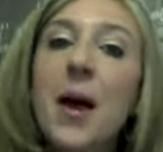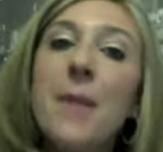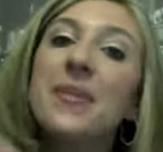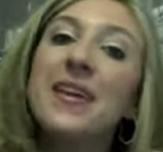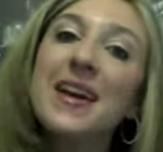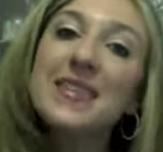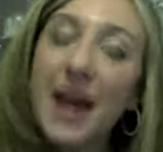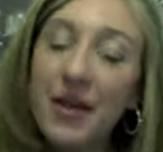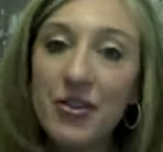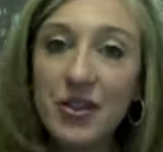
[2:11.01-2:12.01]
but it has
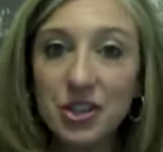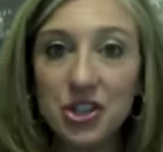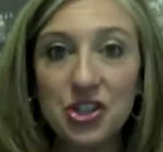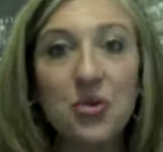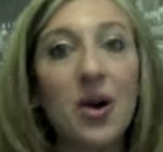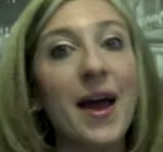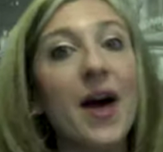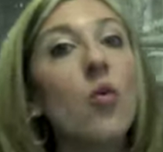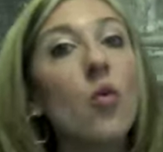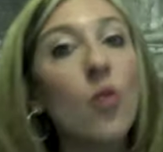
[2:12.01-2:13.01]
everything to do on
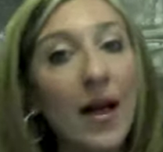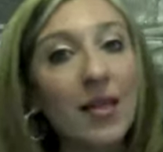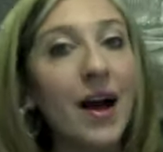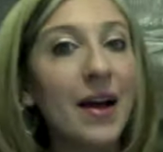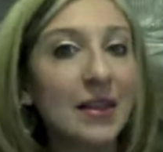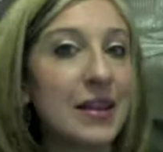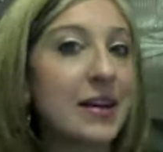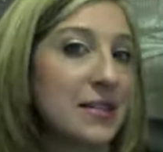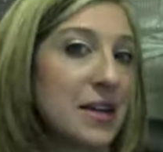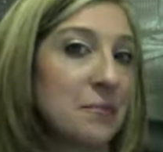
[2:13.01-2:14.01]
how well I lead a
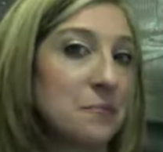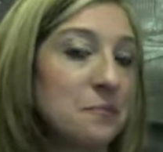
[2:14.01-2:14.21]
team.